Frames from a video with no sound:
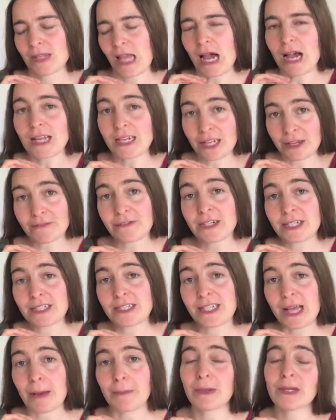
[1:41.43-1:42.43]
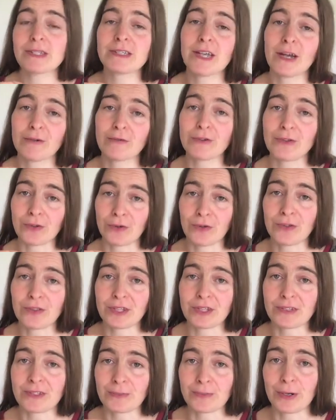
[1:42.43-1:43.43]
I love and accept myself with all
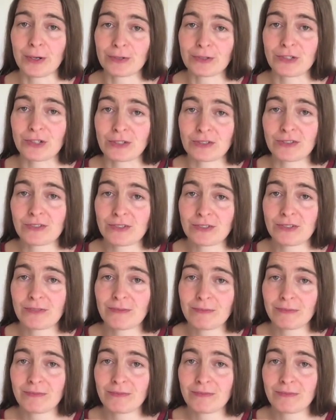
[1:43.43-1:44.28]
these emotions.